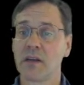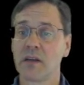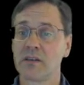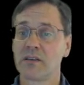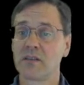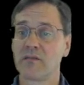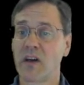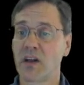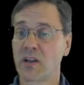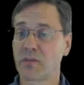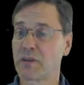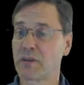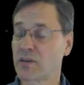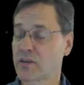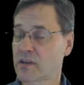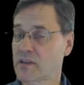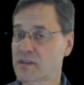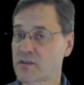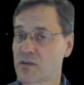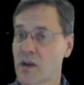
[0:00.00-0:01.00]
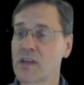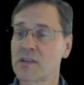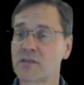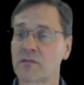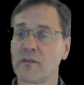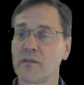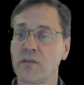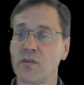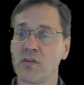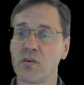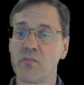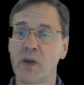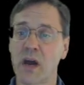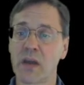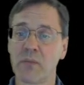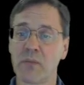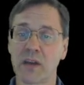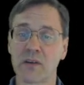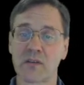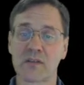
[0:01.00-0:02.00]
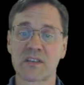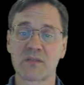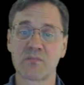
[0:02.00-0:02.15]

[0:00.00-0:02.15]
Developmental Constraints Review by Maynard